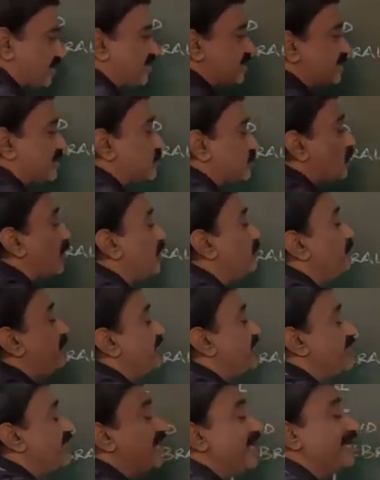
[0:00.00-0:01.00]
This is called
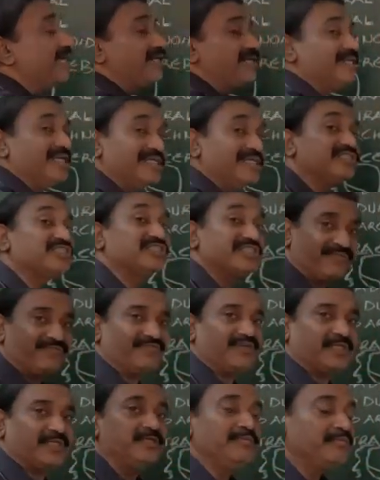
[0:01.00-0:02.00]
midline
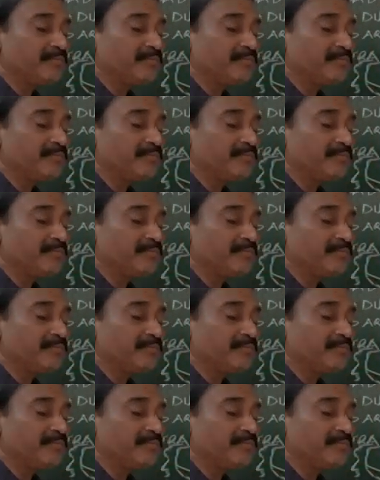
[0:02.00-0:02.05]
shift.